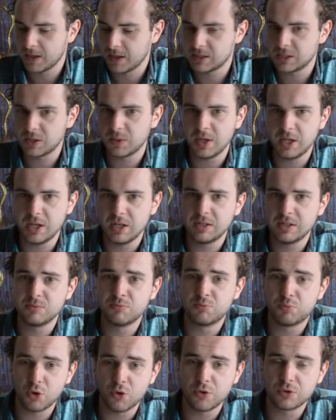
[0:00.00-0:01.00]
So he
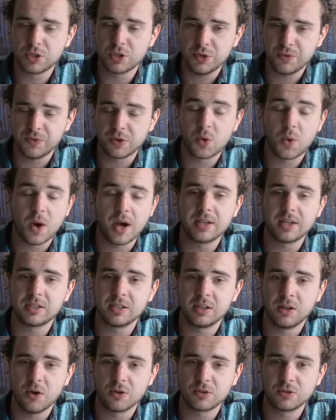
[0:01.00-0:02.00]
brought over quite
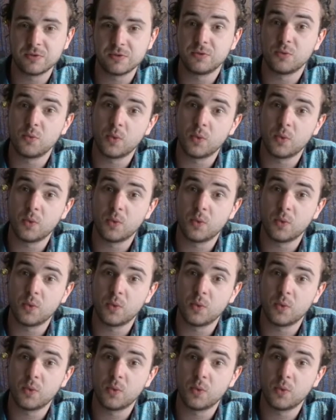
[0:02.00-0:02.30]
a lot of,